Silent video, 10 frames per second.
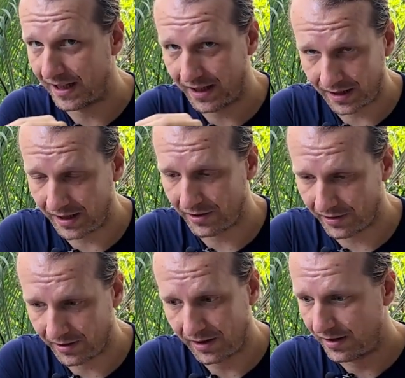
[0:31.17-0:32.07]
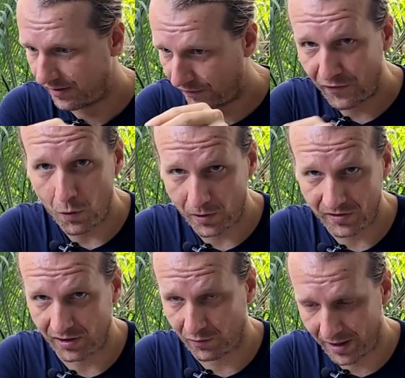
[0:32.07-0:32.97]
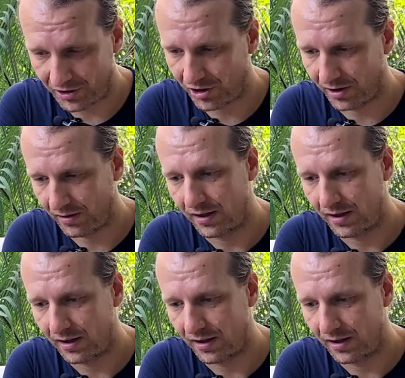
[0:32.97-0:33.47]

clear focus on the question.